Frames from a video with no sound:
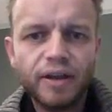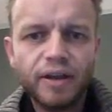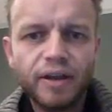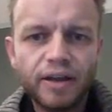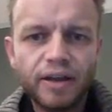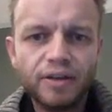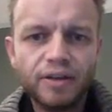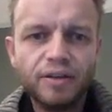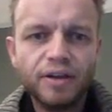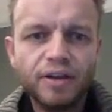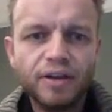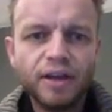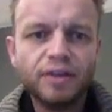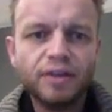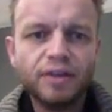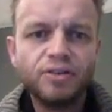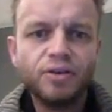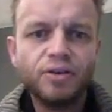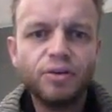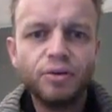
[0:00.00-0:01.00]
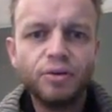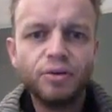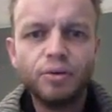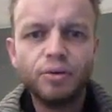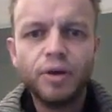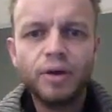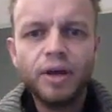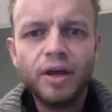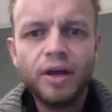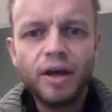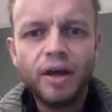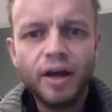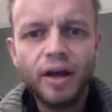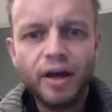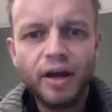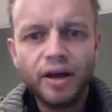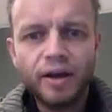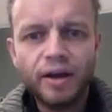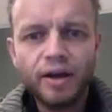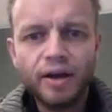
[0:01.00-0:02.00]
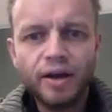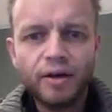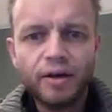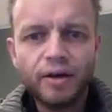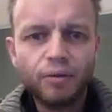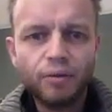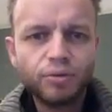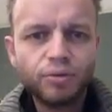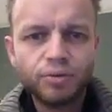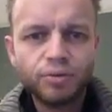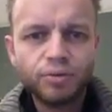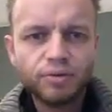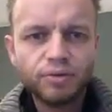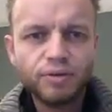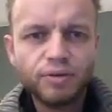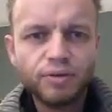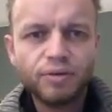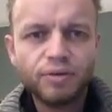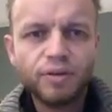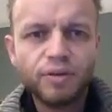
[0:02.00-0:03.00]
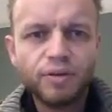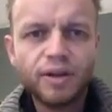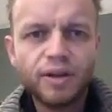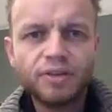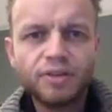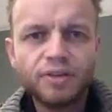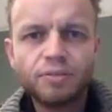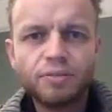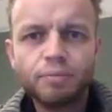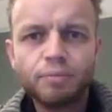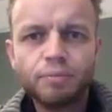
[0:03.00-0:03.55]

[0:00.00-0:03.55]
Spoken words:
and they show you all sorts of different things,